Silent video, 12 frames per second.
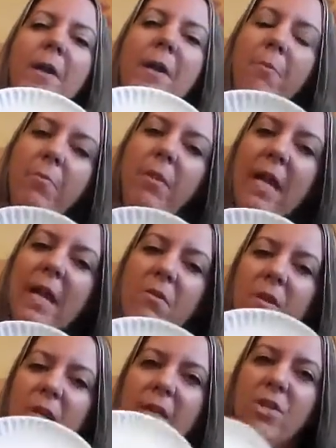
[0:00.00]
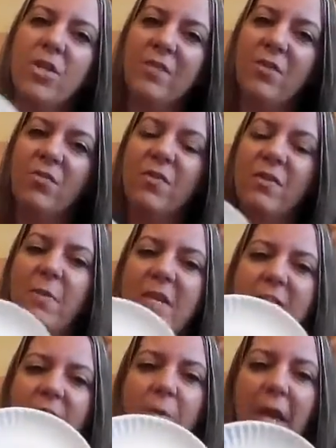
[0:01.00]
paper plate, you can just use a
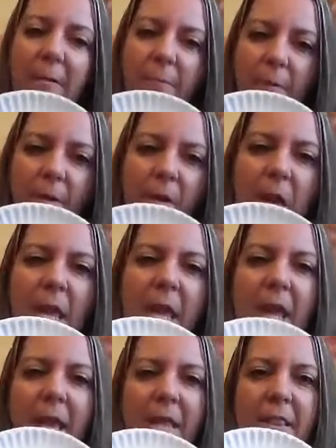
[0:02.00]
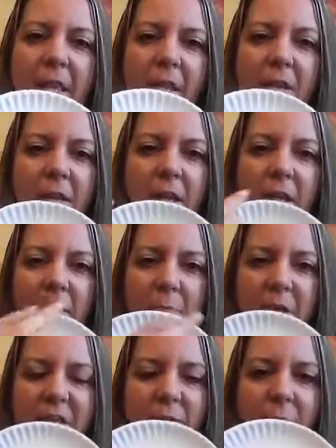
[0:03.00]
piece of paper and then cut the
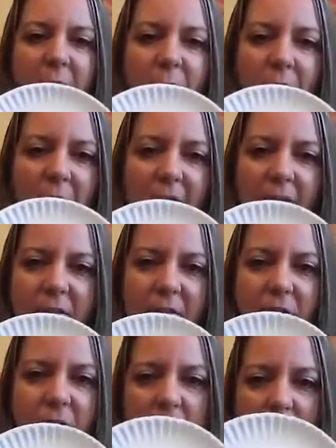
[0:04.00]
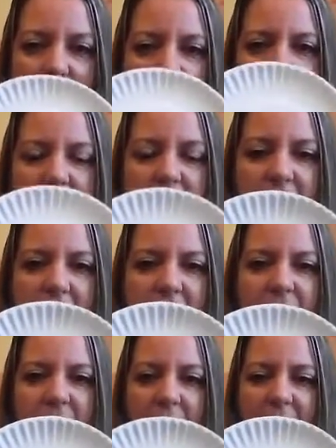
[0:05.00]
piece of paper like a circle,
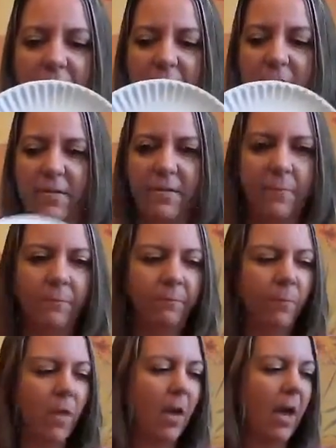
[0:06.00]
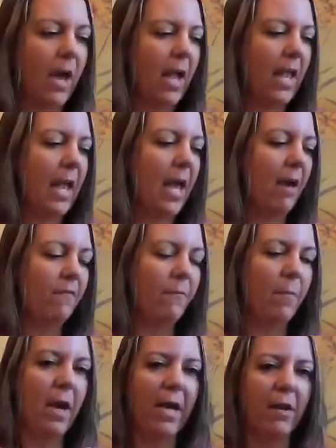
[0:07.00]
kind of like this. I have
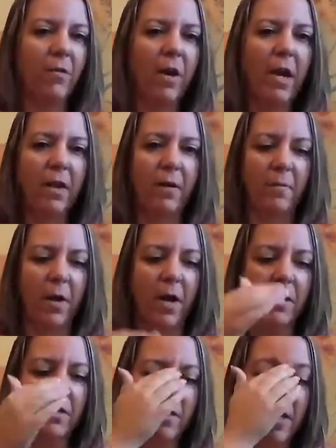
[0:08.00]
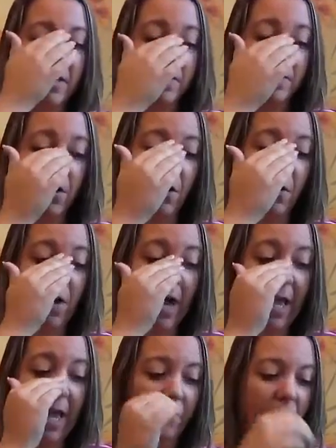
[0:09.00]
my crayon box, so
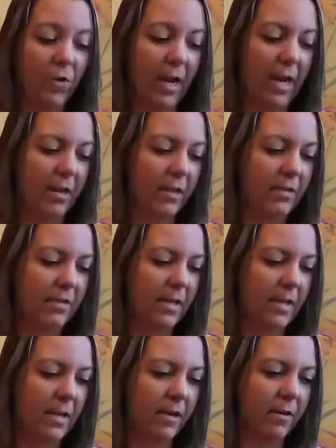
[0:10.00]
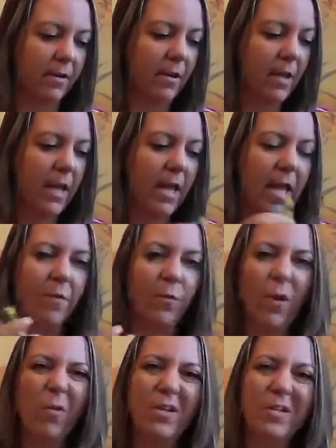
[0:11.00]
I have crayons in here.
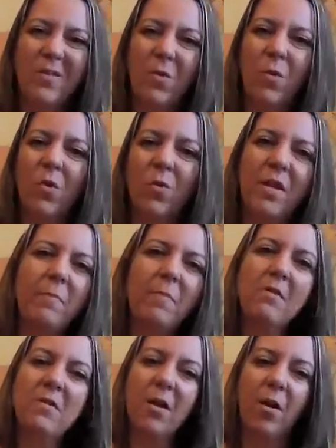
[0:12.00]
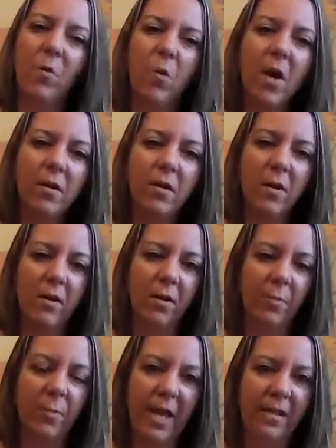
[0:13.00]
If we were at school, we'd be using our
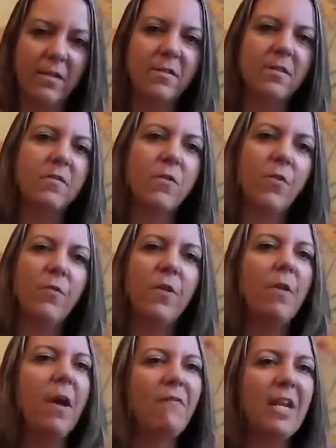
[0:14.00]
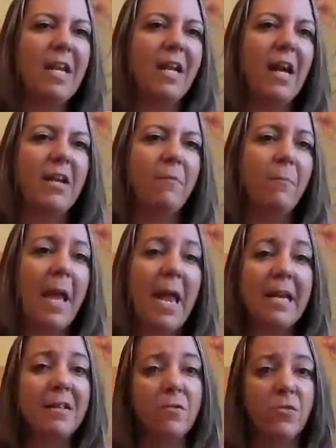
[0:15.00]
watercolor paints. So if you have any kind of
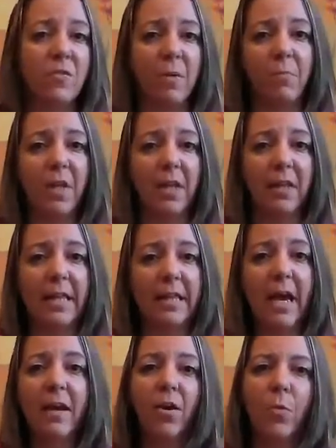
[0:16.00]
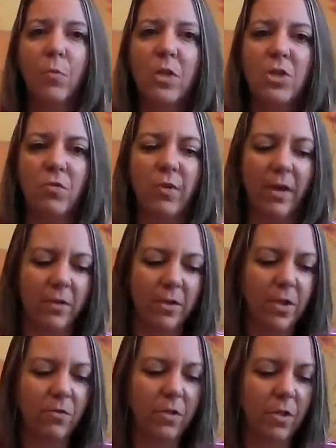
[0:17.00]
paints or something like that at home that you'd rather
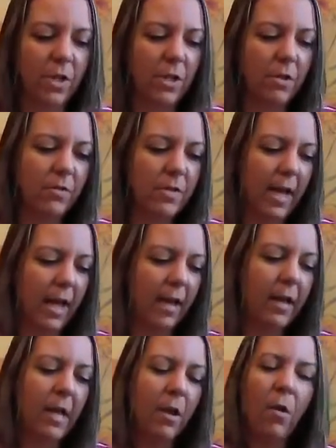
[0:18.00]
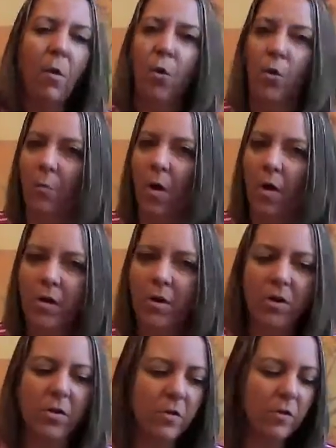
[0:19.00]
use, you can use that, or
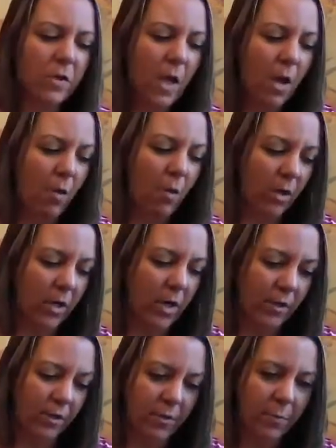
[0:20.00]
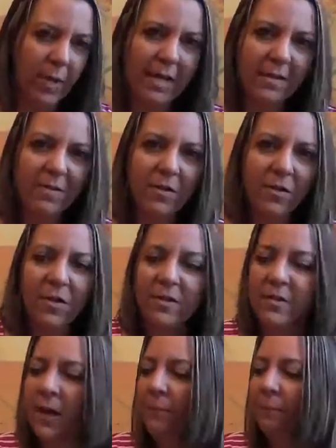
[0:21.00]
markers, or colored
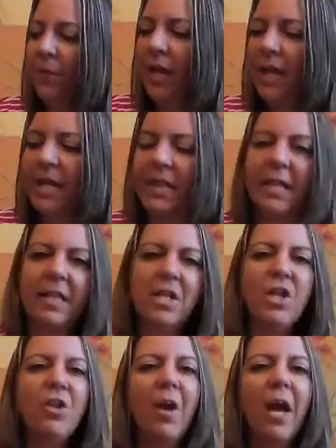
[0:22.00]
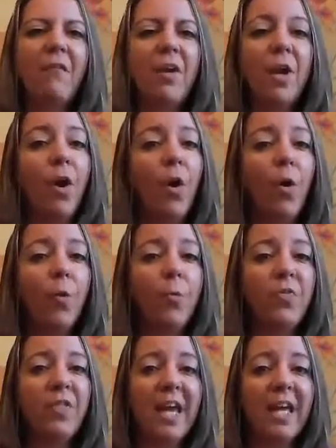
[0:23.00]
pencils, anything that you have at
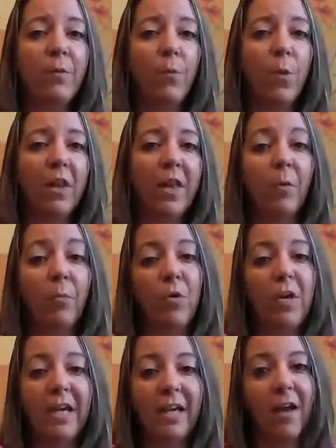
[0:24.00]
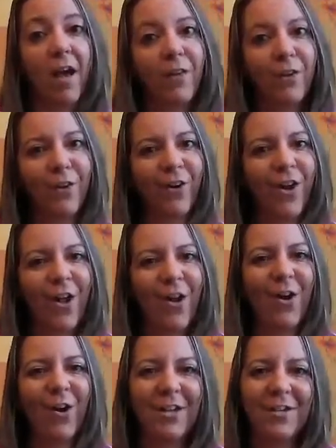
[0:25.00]
home that will help you get color
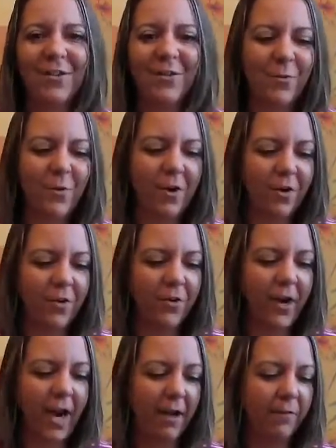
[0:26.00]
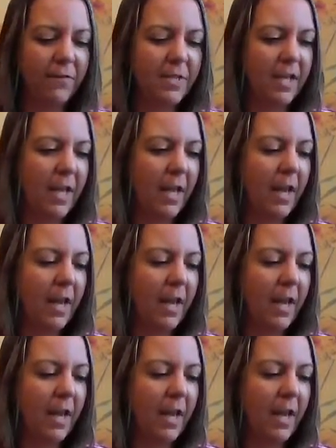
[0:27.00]
onto our craft.